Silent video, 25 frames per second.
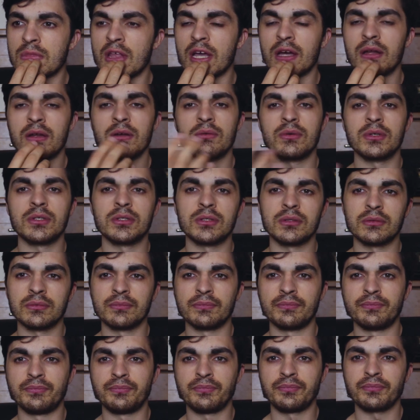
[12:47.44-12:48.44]
Anyways,
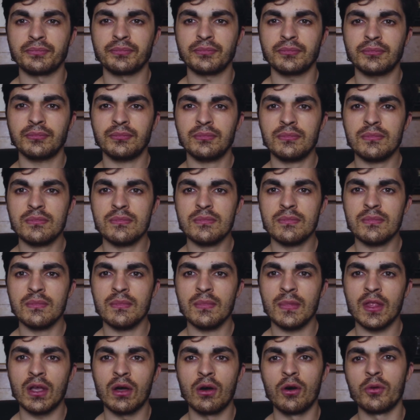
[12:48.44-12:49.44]

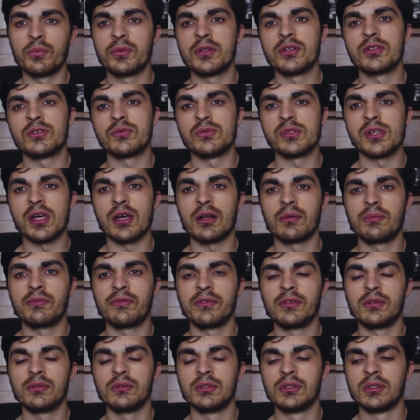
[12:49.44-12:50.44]
I hope this was
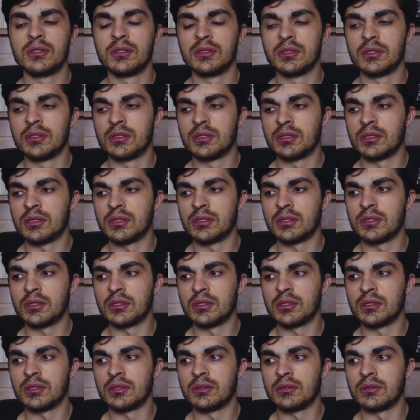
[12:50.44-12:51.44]
helpful,
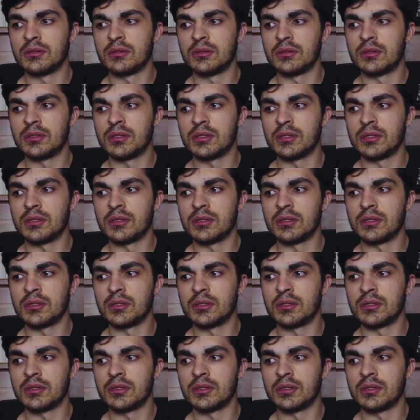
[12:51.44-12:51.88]
and